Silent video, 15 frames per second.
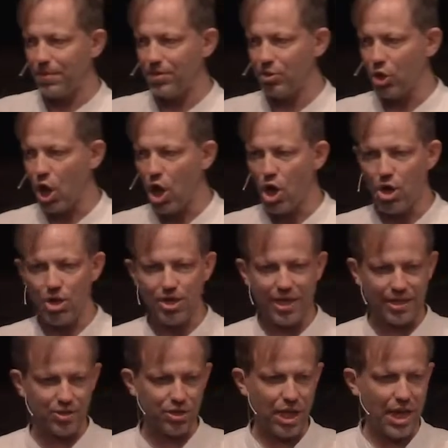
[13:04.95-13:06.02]
John
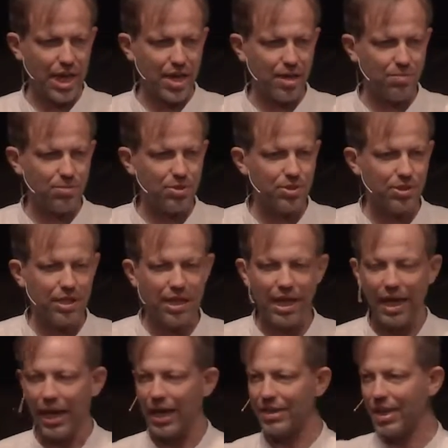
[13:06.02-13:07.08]
and James,
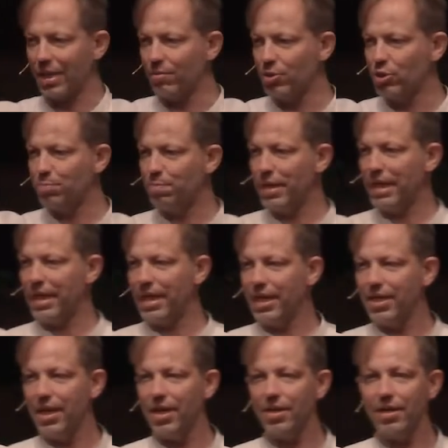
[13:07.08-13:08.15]
and there was
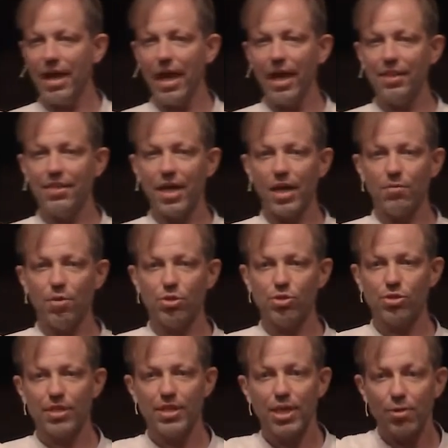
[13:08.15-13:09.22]
Peter, and there
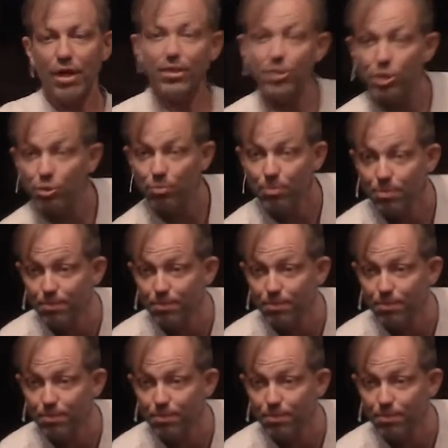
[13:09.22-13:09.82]
was no Andrew.